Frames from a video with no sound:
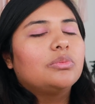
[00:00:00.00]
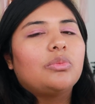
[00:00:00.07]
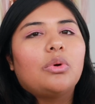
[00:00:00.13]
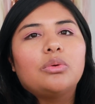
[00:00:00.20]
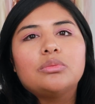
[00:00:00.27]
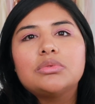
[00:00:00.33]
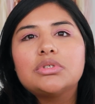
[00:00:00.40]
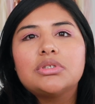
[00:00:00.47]

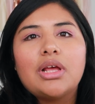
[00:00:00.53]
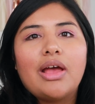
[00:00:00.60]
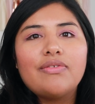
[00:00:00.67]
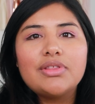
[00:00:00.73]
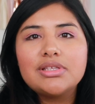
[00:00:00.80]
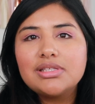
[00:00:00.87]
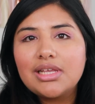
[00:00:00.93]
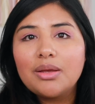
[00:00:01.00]
won't
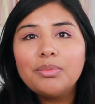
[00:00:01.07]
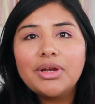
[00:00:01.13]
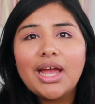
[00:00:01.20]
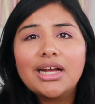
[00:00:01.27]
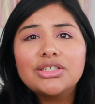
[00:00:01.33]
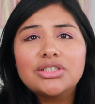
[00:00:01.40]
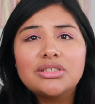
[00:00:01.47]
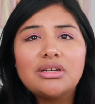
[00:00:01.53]
have the same
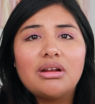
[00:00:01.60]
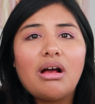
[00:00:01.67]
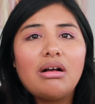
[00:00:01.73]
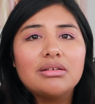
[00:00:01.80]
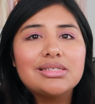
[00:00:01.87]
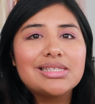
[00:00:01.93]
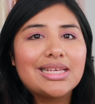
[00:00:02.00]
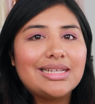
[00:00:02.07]
reaction on
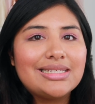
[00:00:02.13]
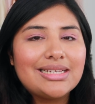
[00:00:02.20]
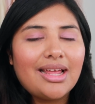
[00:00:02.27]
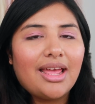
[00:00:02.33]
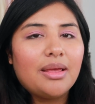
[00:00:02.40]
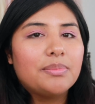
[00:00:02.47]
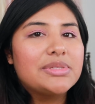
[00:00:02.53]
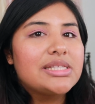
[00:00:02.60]
all skin
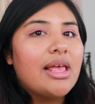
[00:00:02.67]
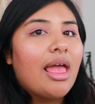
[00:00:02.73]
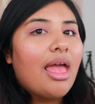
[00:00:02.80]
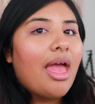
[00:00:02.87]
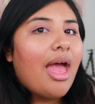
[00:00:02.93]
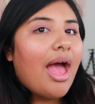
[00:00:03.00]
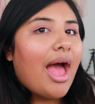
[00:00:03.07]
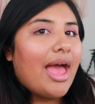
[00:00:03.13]
types.
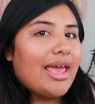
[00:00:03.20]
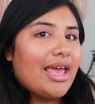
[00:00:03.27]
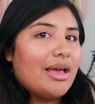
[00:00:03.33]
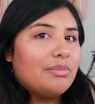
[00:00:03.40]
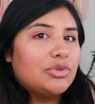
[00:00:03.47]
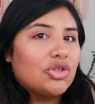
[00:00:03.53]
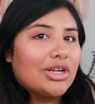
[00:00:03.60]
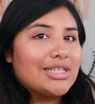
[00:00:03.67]
I
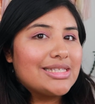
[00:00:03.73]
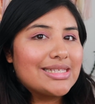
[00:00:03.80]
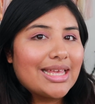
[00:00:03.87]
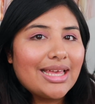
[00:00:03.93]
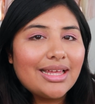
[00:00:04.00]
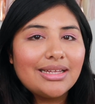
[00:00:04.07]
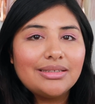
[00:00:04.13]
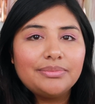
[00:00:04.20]
am dry
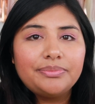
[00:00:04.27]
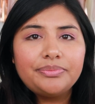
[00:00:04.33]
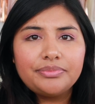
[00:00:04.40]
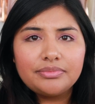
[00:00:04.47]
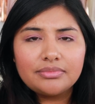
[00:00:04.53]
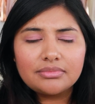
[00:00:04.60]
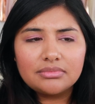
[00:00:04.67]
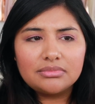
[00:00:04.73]
skin,
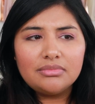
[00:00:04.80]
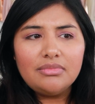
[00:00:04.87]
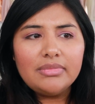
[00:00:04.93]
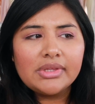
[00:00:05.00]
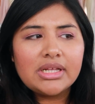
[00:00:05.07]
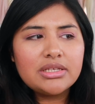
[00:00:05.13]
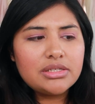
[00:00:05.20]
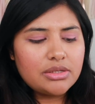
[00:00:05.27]

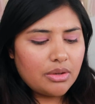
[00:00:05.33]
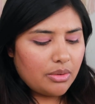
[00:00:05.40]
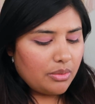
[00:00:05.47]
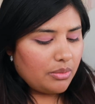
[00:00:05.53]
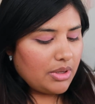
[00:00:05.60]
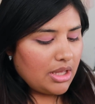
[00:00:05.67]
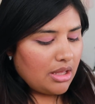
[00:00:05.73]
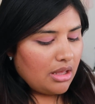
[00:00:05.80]

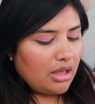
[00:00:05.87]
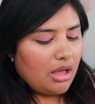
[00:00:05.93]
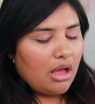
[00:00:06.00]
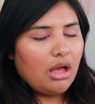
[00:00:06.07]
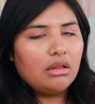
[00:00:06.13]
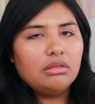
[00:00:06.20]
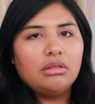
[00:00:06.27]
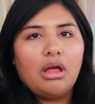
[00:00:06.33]
so
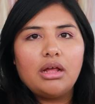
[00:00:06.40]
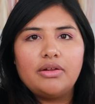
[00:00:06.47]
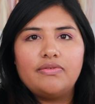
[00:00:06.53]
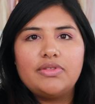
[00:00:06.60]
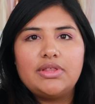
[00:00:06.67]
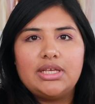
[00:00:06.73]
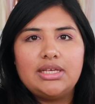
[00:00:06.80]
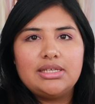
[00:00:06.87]
a lot
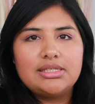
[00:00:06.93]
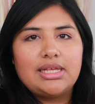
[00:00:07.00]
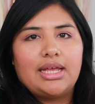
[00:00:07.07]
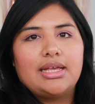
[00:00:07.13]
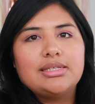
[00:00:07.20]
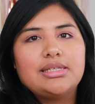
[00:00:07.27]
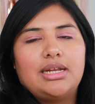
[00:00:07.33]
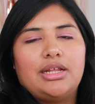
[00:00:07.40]
of these,
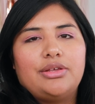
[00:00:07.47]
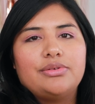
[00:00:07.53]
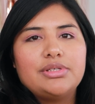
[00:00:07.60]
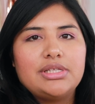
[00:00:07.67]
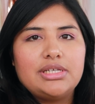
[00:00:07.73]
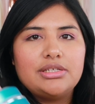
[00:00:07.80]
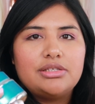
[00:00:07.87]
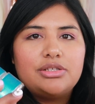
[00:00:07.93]
like I said, I use
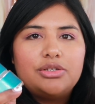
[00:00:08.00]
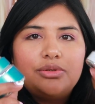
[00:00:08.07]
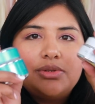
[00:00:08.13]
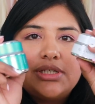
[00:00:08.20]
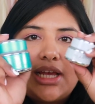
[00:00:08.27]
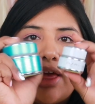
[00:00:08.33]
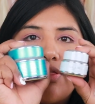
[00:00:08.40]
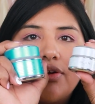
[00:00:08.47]
these two
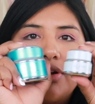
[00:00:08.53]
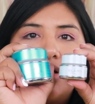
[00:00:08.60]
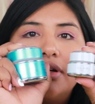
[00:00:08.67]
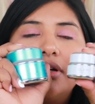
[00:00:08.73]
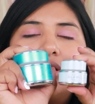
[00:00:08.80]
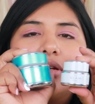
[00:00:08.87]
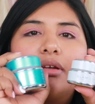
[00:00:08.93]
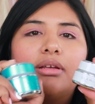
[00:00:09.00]
together
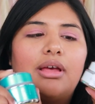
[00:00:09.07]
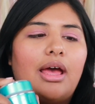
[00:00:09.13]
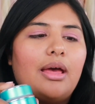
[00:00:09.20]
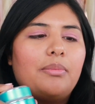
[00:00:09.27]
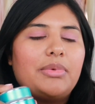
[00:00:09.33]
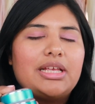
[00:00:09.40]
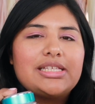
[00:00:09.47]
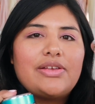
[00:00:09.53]

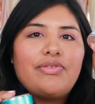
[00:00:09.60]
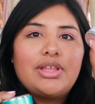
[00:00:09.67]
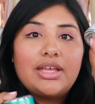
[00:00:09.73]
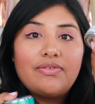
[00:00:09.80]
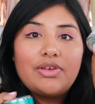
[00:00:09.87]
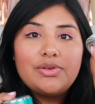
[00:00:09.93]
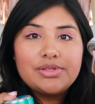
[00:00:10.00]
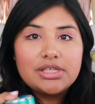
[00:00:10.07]
because I feel
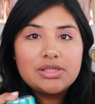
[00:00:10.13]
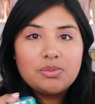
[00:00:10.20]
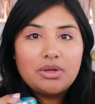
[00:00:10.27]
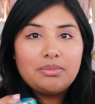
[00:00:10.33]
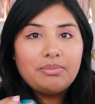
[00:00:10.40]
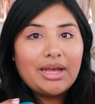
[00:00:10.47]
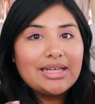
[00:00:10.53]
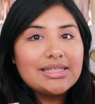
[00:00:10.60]
like if I use this
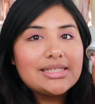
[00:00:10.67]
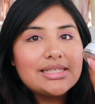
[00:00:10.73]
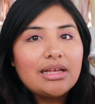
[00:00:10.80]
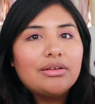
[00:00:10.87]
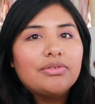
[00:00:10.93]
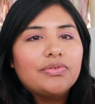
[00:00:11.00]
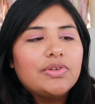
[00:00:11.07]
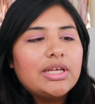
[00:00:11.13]
one by
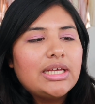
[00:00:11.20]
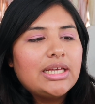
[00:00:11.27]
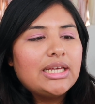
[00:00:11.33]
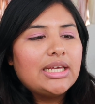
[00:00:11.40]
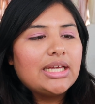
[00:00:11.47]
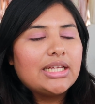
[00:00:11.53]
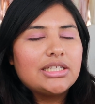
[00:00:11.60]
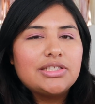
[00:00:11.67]
itself,
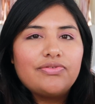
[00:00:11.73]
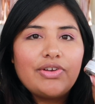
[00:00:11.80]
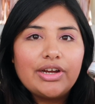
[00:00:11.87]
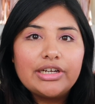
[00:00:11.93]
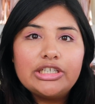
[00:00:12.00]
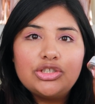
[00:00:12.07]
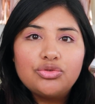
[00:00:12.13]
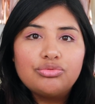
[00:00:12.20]
it's
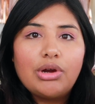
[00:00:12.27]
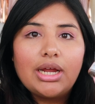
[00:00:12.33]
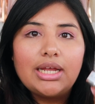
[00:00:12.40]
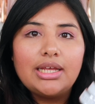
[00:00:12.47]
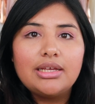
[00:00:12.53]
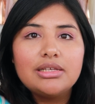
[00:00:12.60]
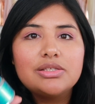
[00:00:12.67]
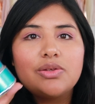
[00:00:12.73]
very
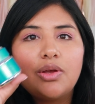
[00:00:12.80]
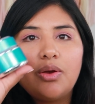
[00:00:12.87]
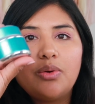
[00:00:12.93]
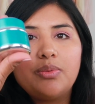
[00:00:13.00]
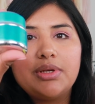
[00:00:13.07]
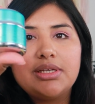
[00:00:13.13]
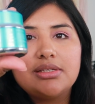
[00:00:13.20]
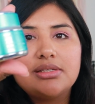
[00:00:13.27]
drying, so I
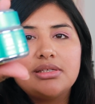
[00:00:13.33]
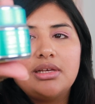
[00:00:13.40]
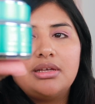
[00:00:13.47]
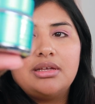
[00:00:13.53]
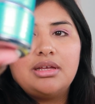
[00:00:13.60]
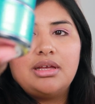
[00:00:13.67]
always